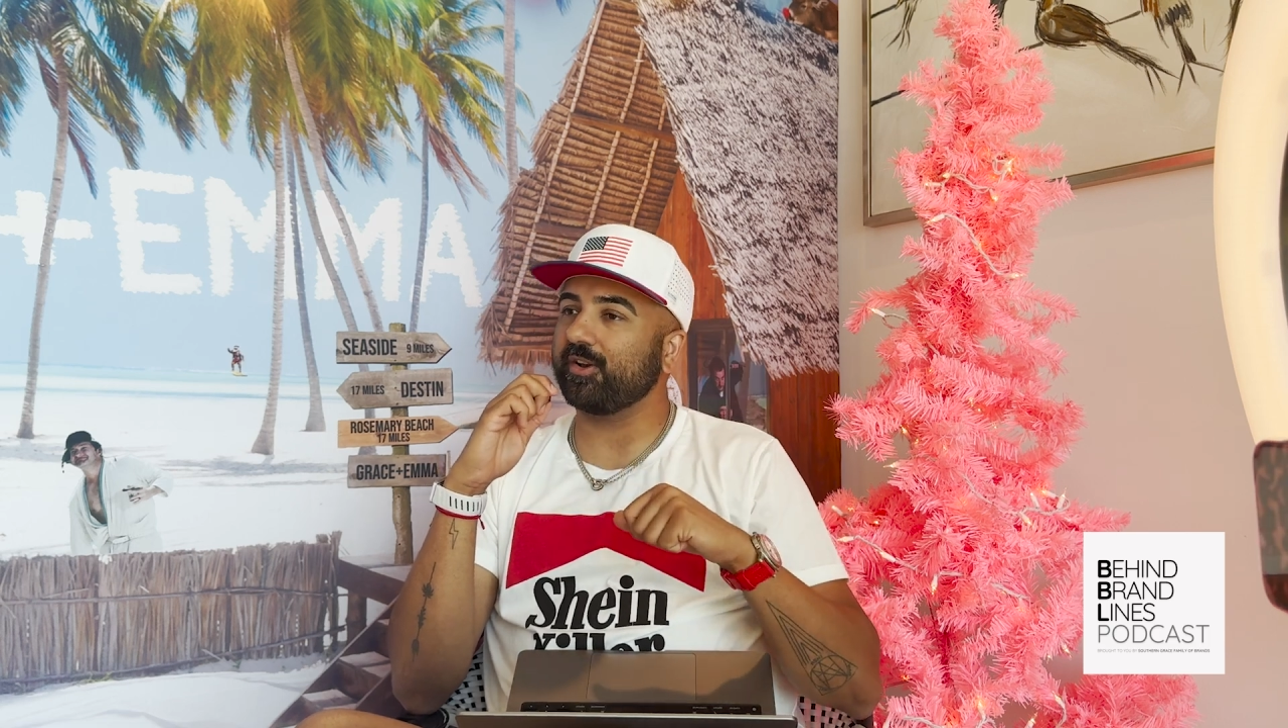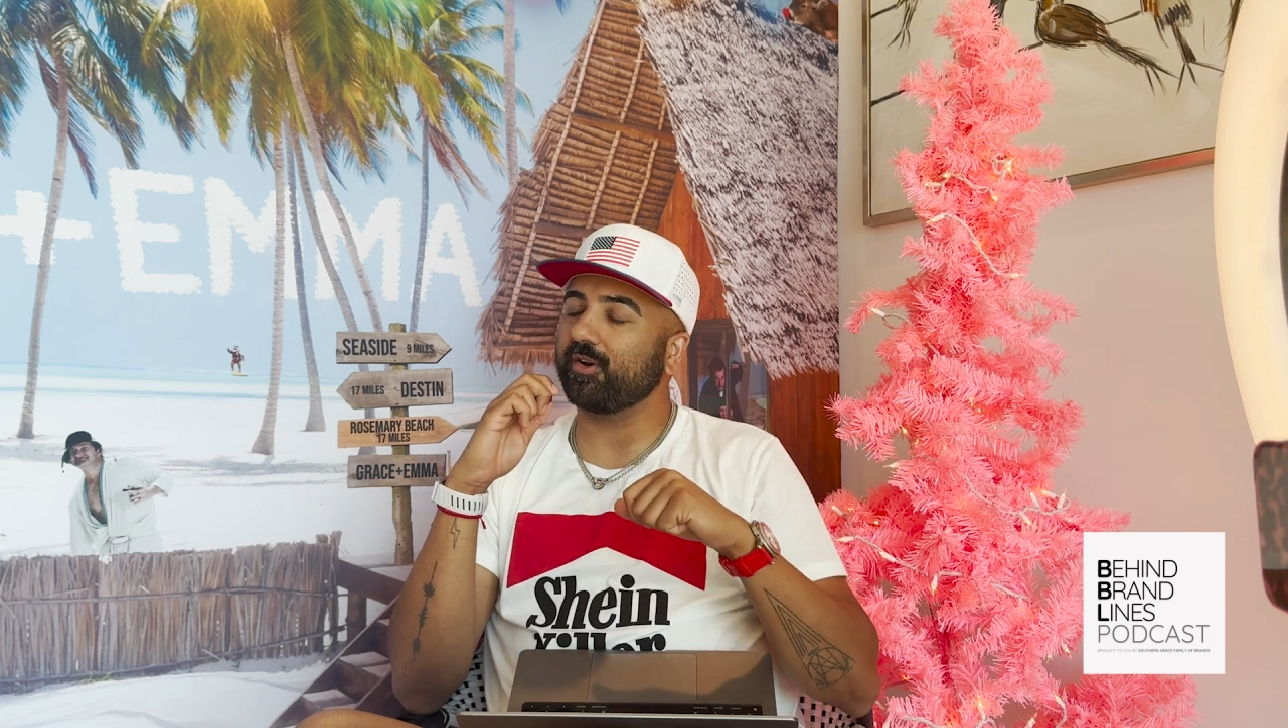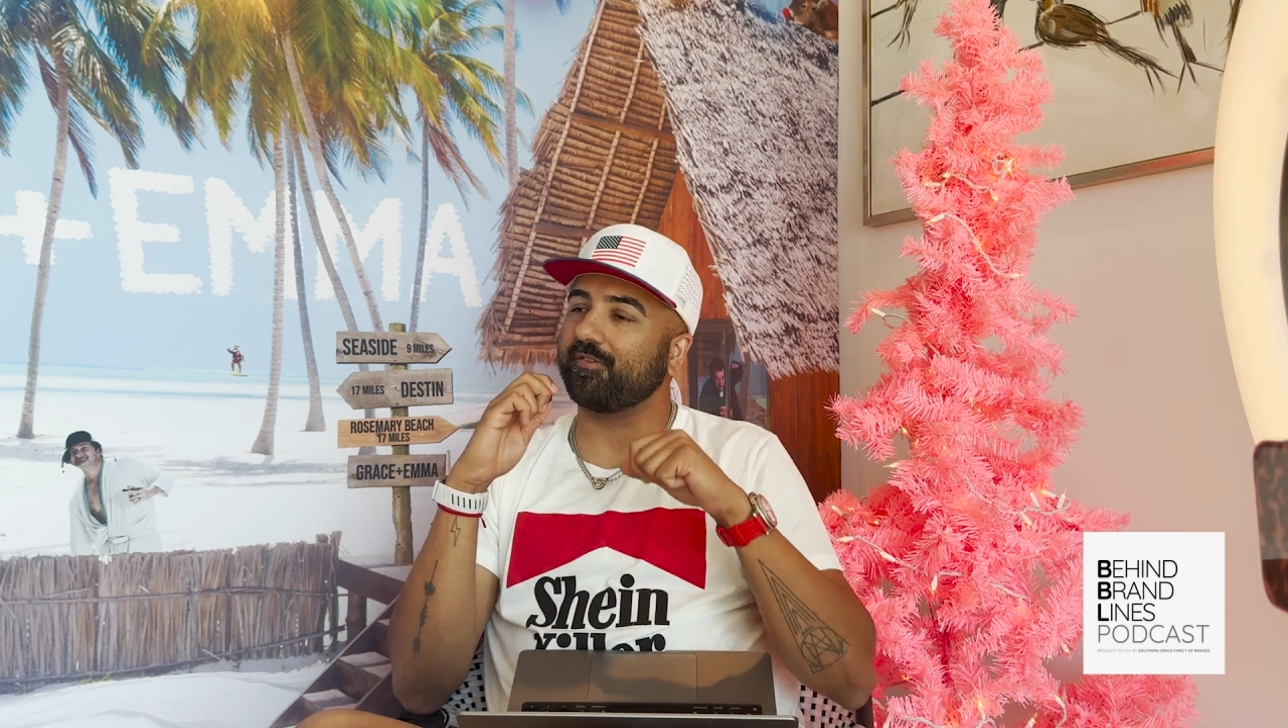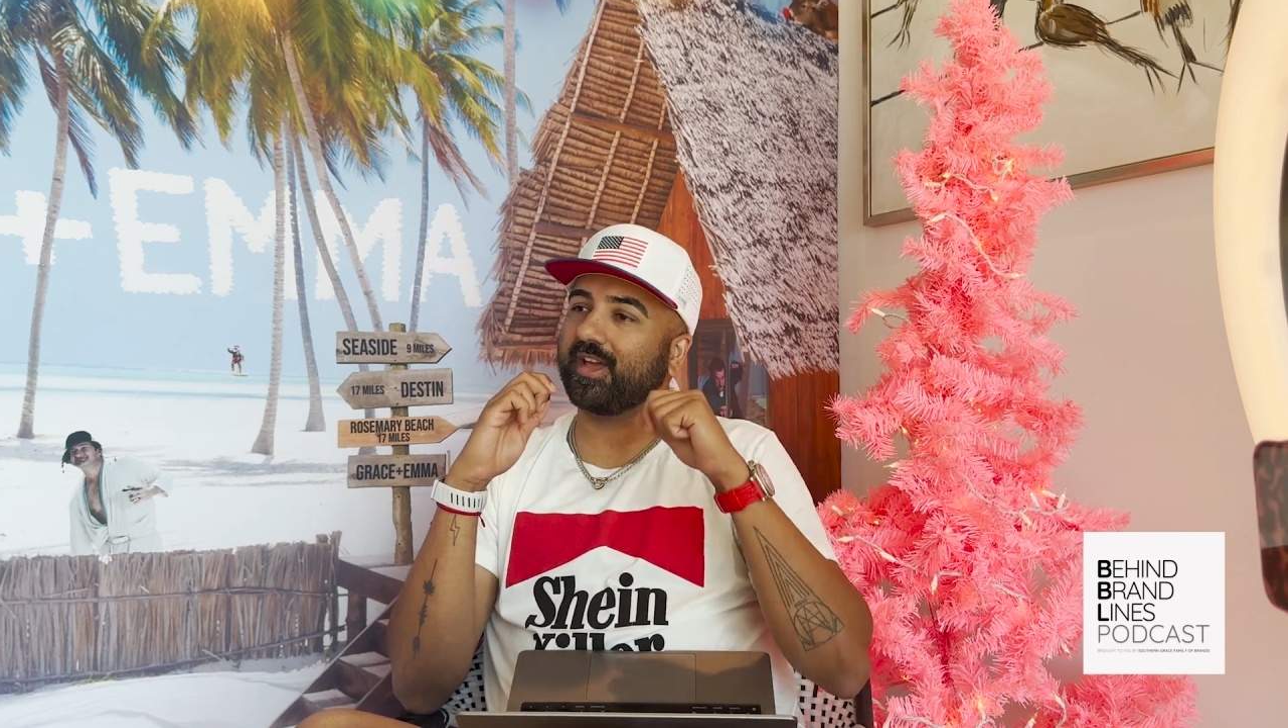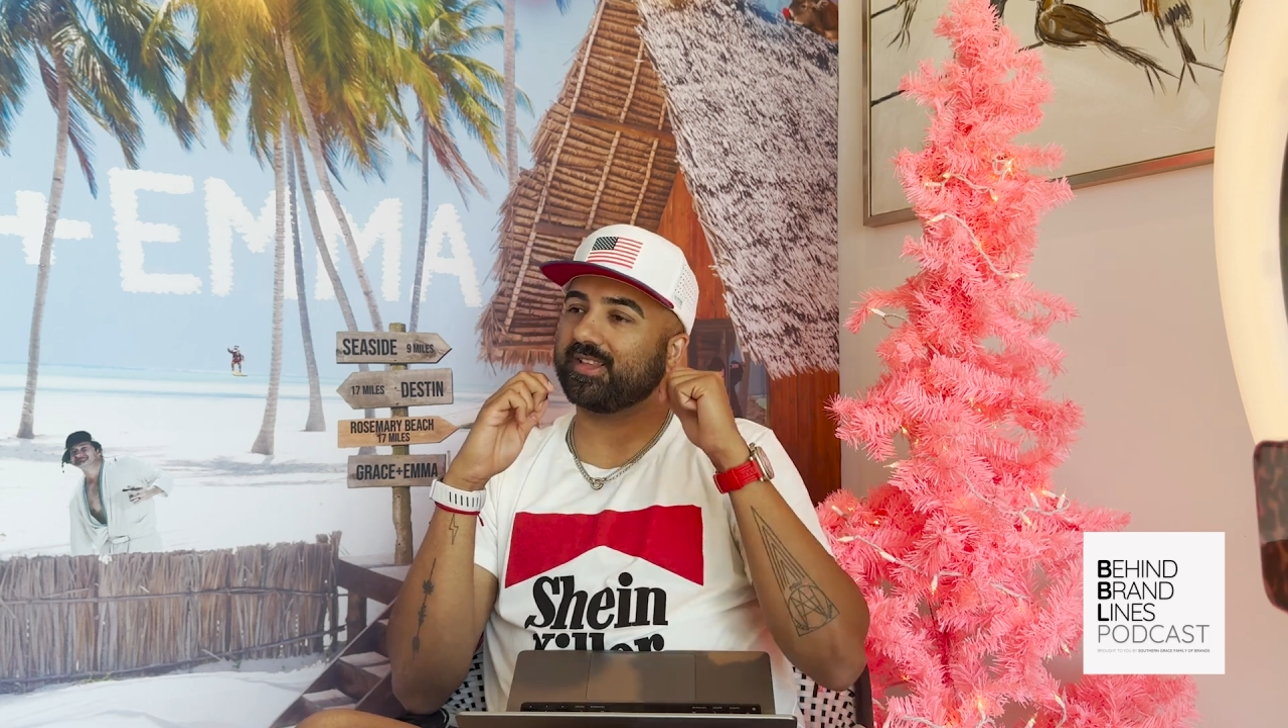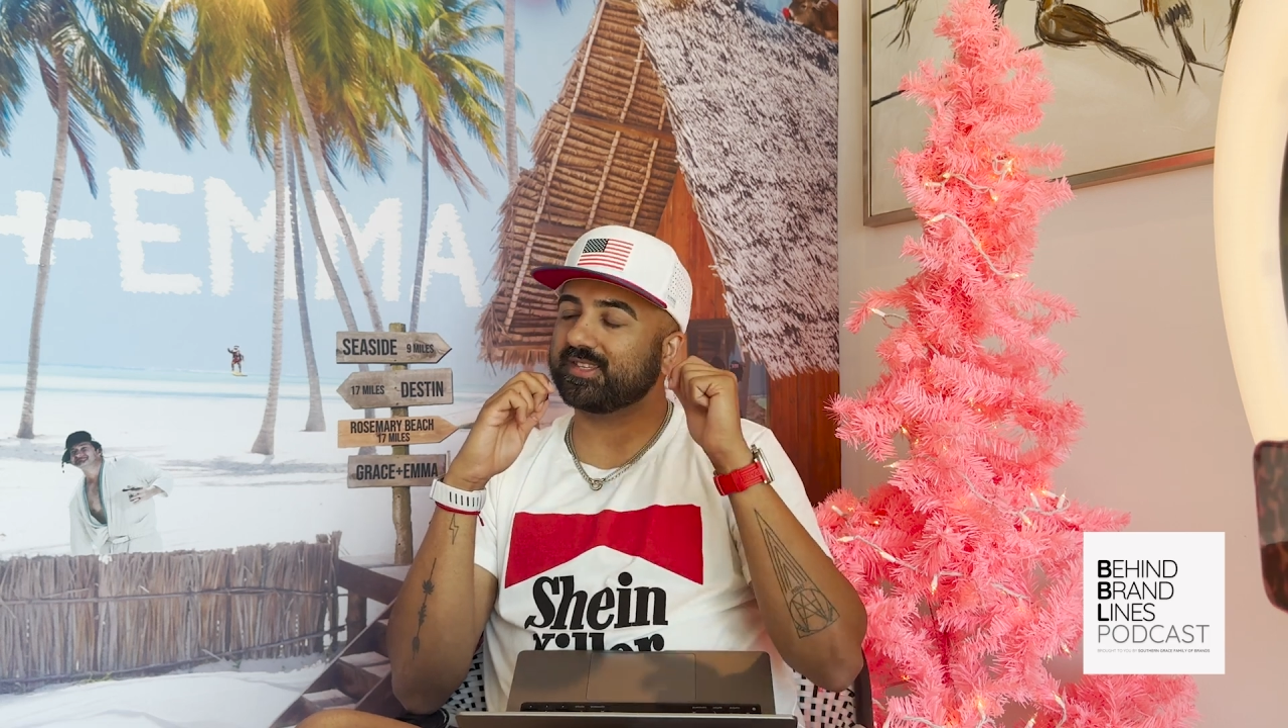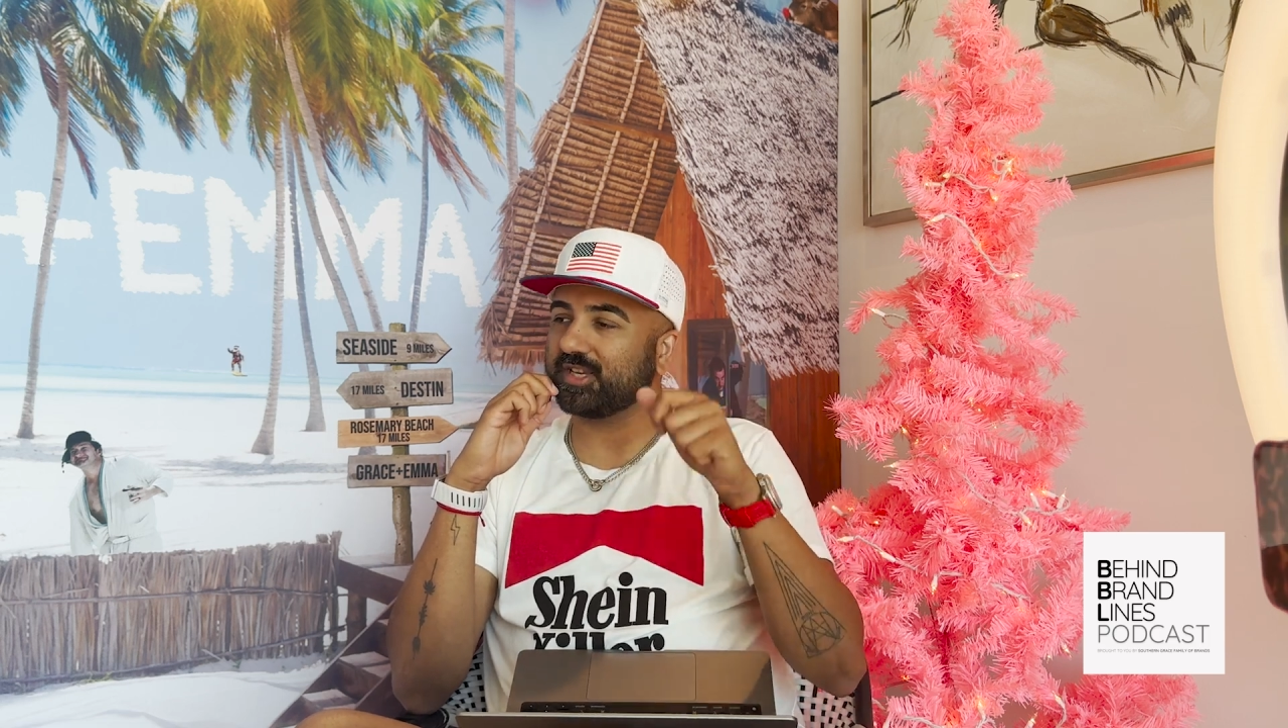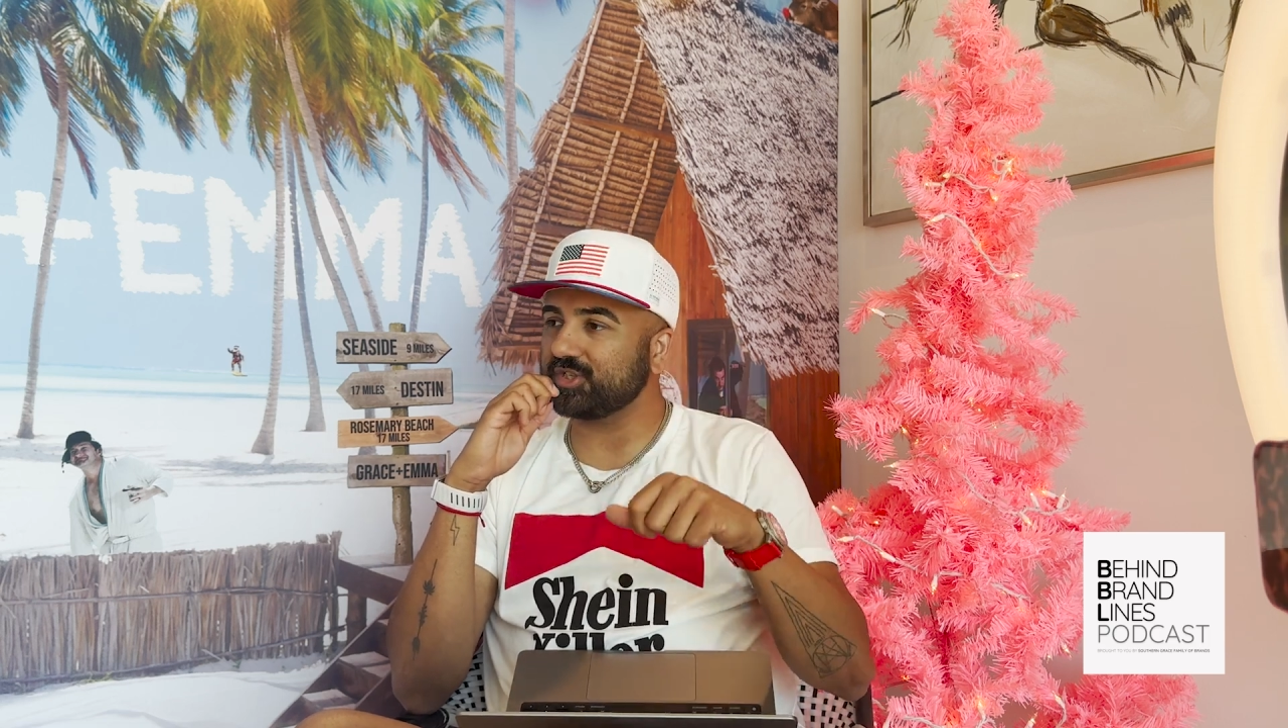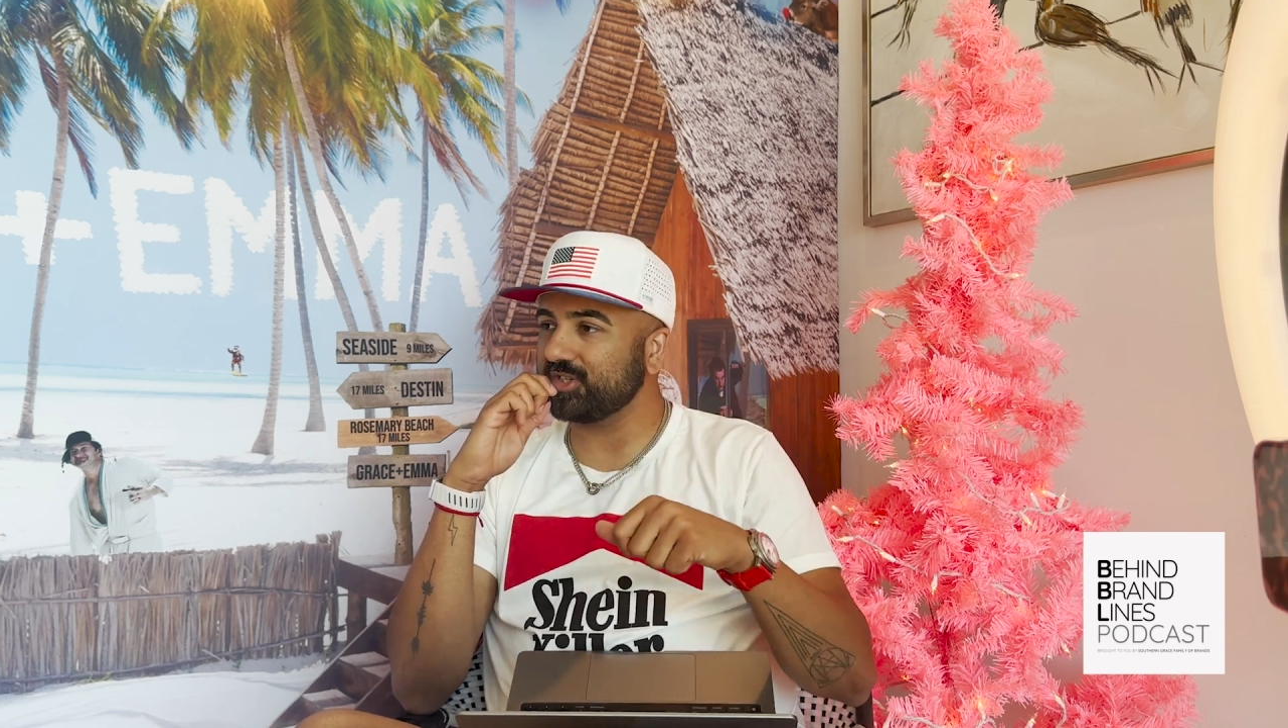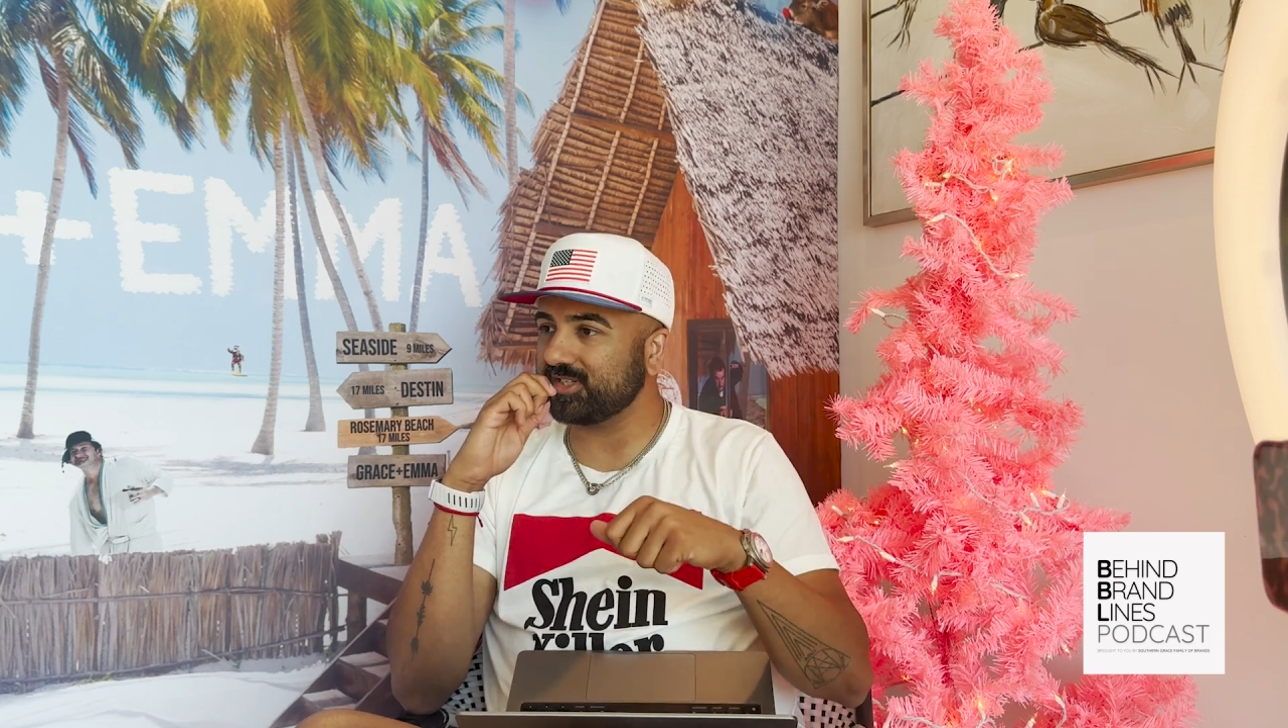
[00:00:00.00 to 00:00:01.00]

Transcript: or if I had such and